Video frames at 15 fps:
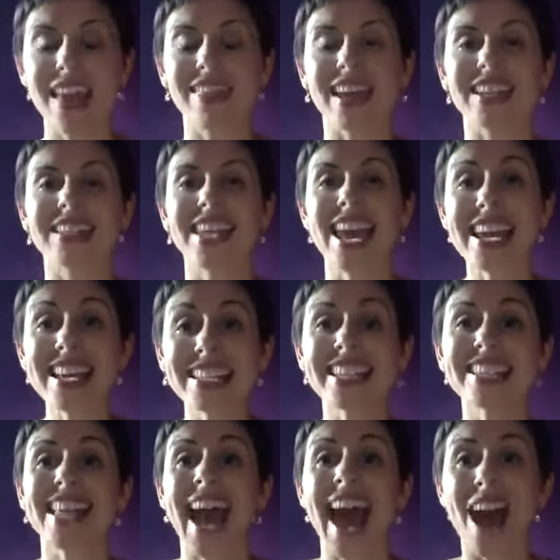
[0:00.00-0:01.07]
that takes
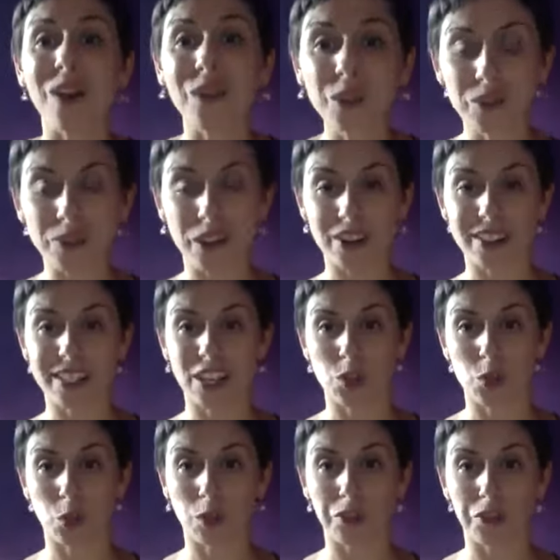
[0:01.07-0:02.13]
us out of our
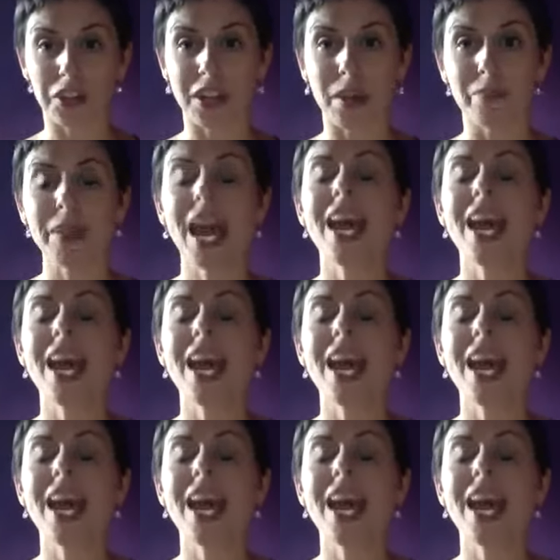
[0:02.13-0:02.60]
sexual freedom.